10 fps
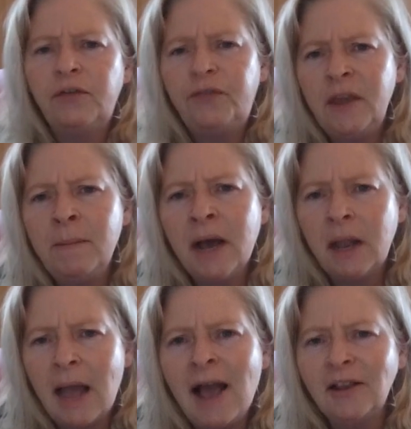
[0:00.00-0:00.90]
The
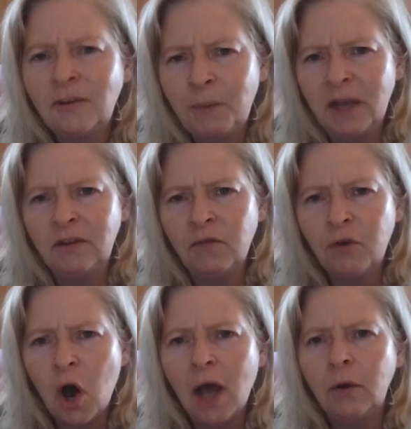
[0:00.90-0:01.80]
female aspects
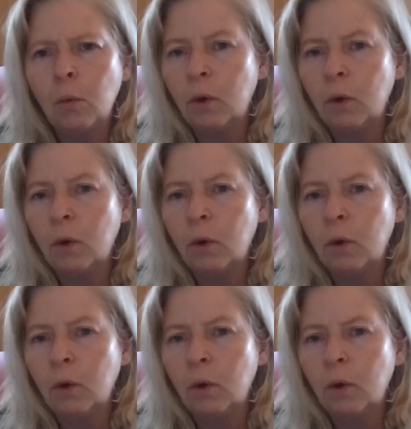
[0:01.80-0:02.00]
of God